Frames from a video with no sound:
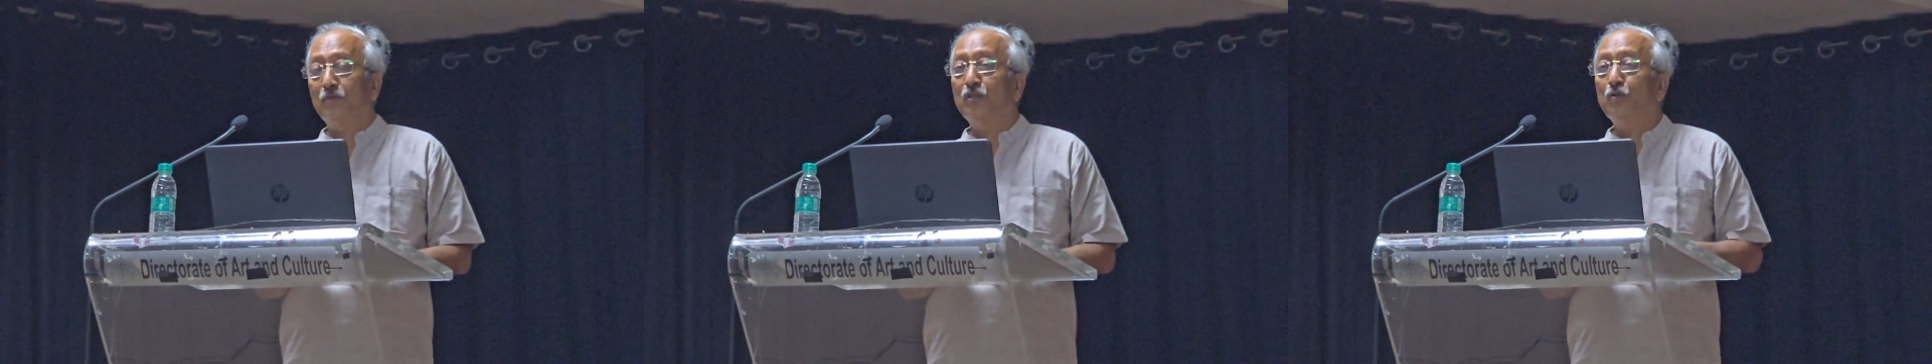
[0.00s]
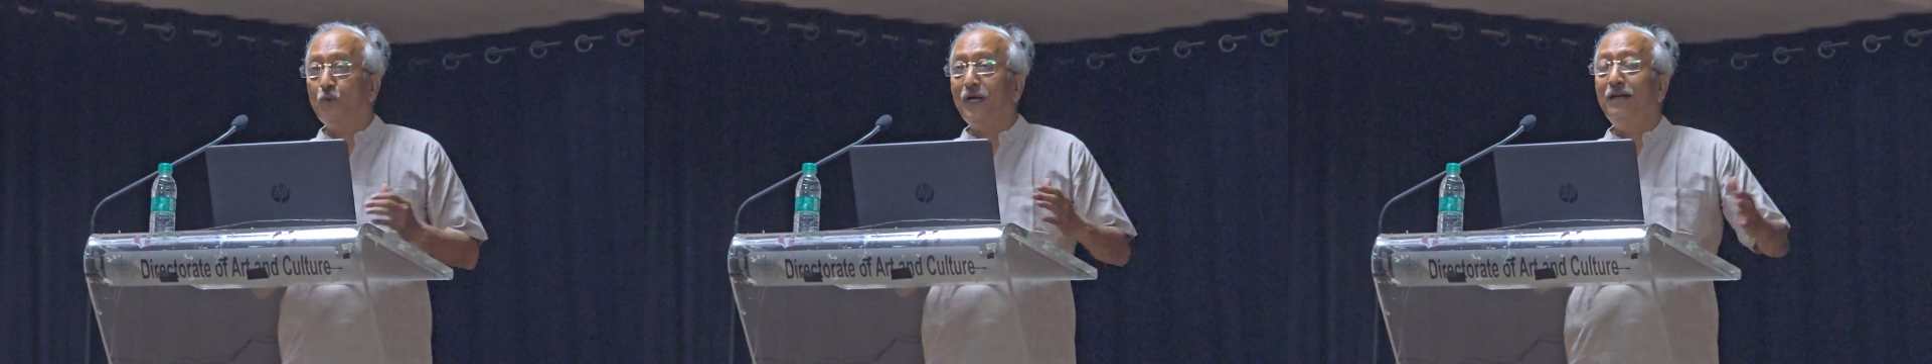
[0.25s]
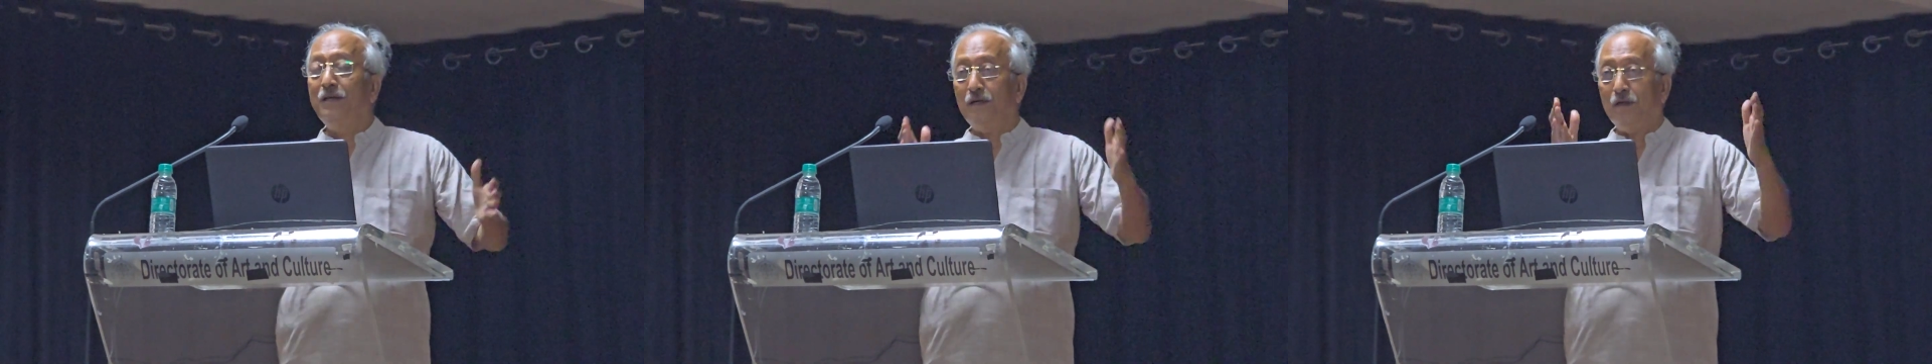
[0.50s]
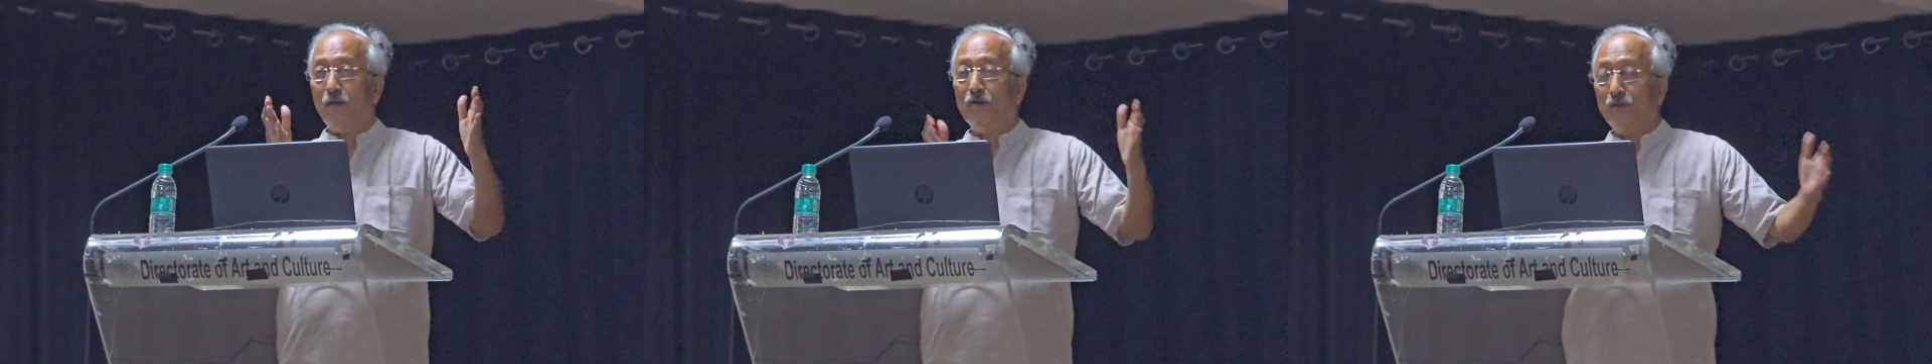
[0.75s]
much
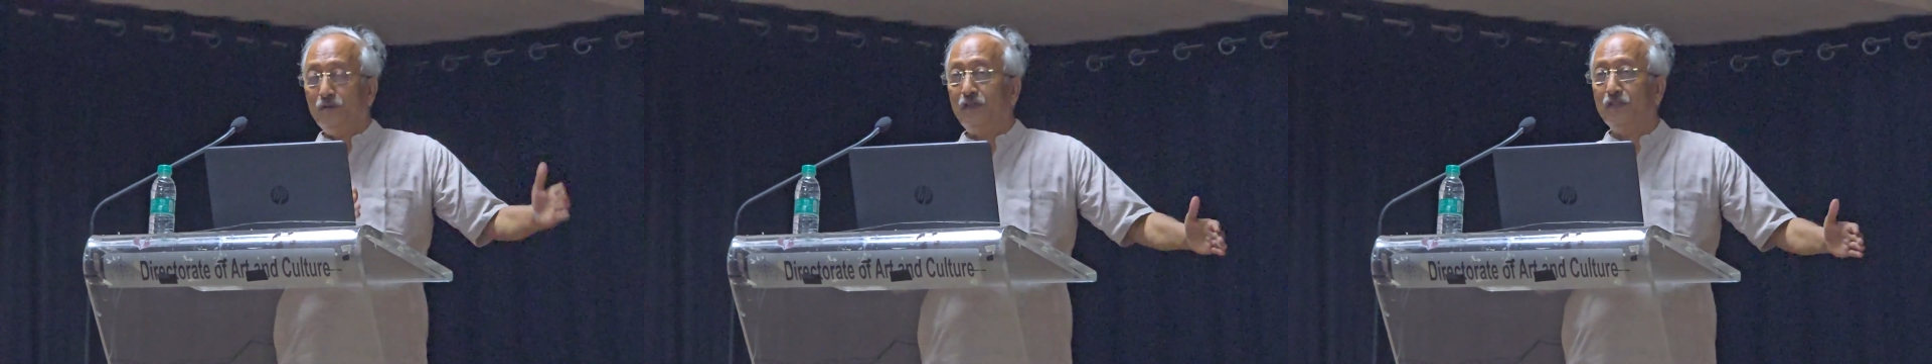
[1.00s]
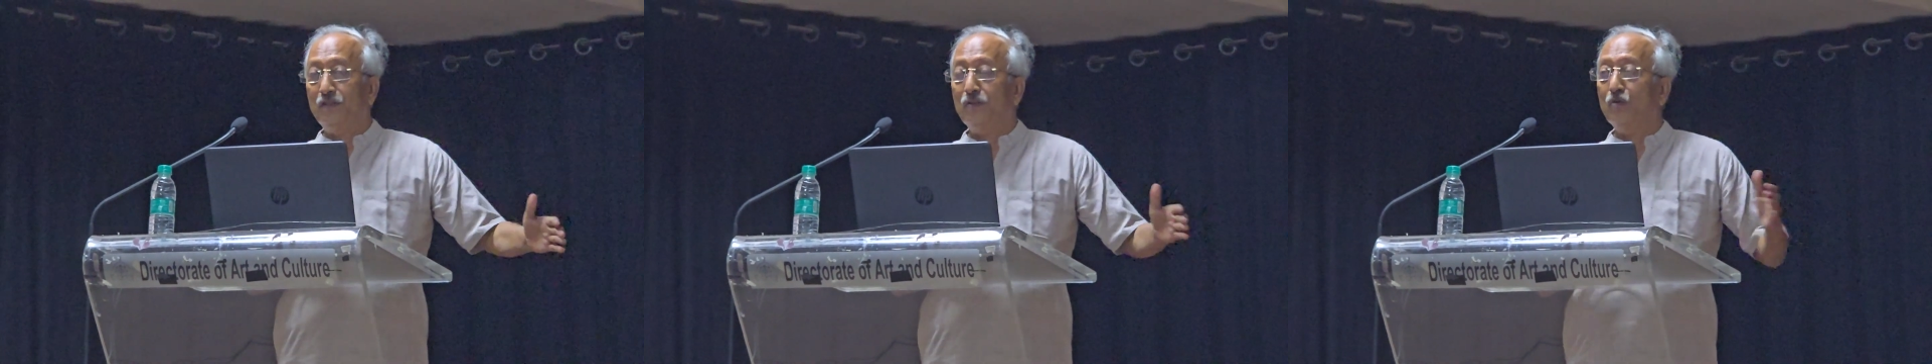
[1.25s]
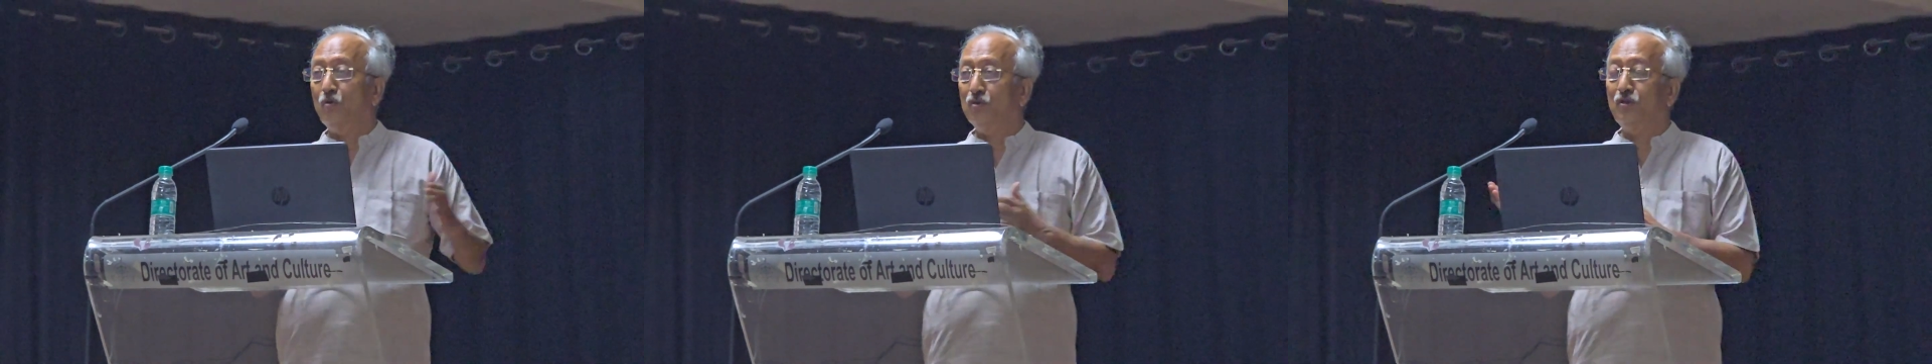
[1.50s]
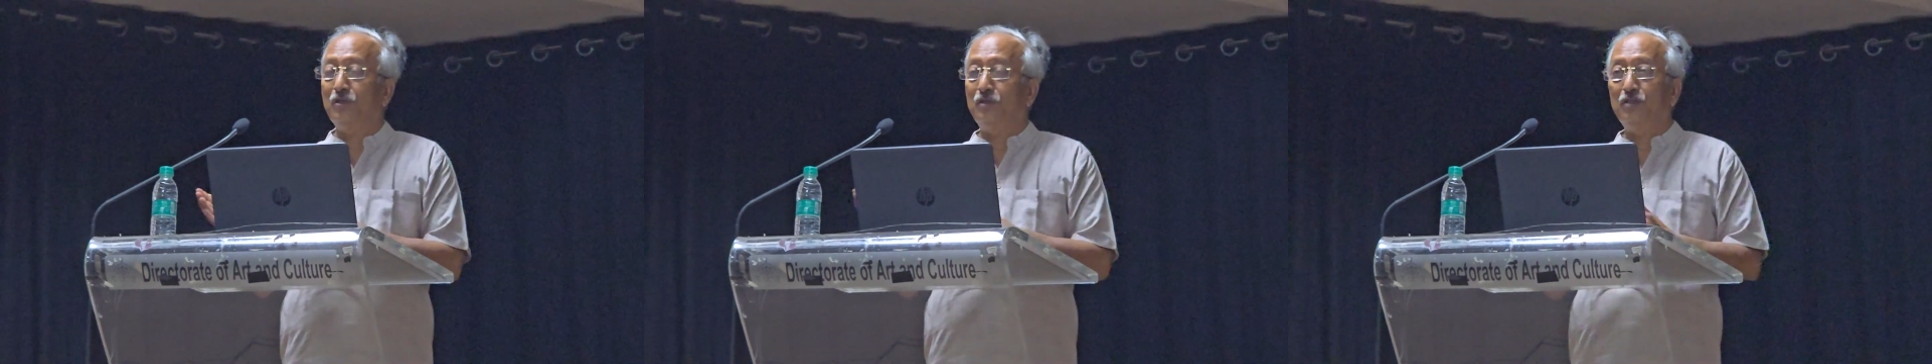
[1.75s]
wider along the western
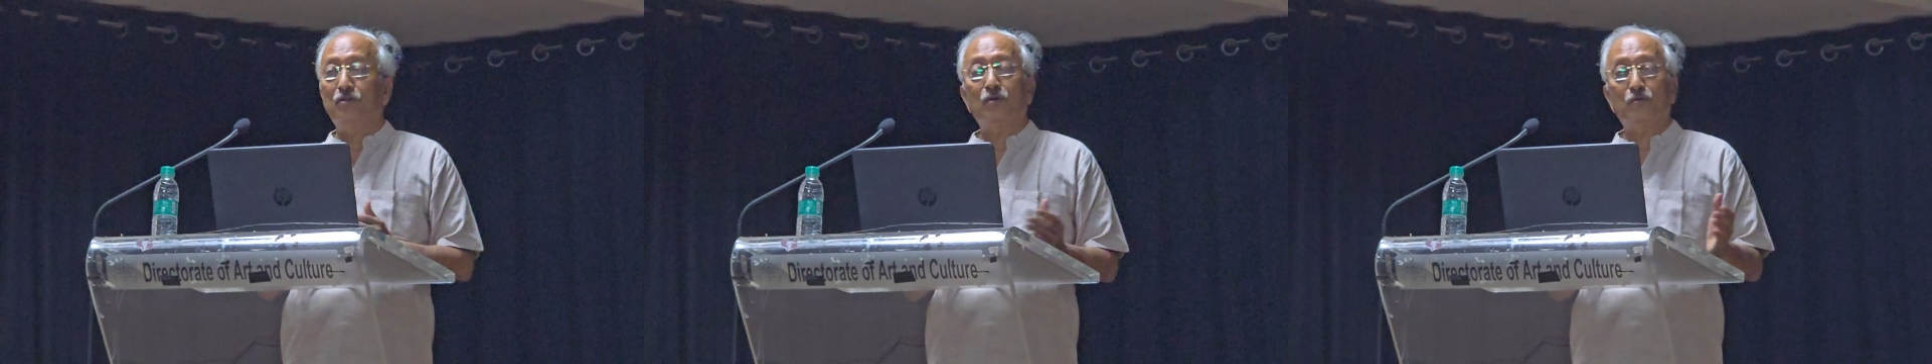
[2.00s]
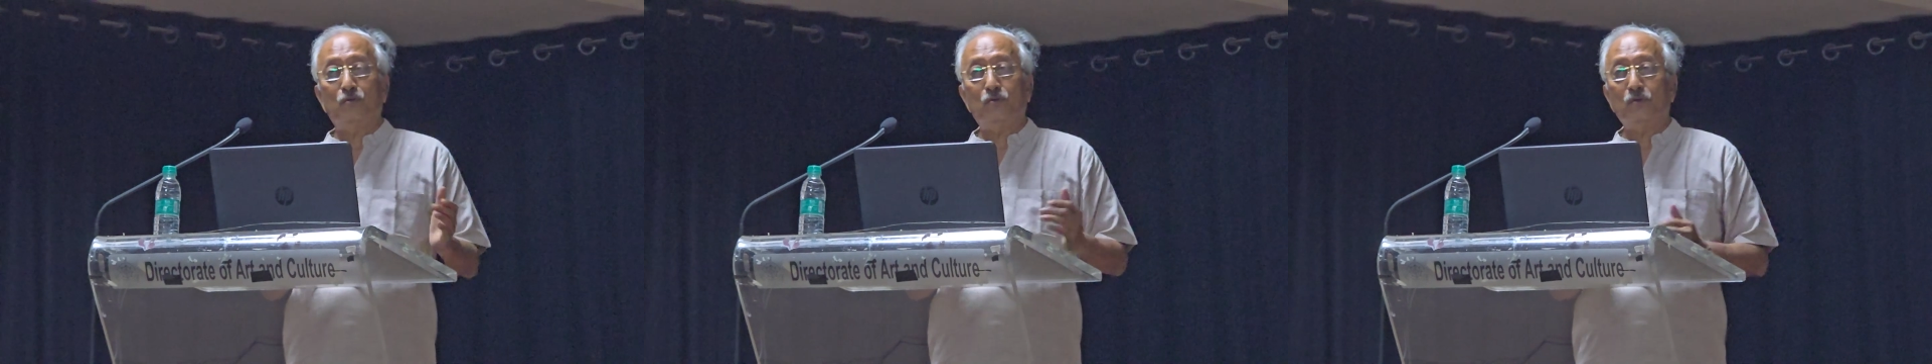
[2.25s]
coast or eastern,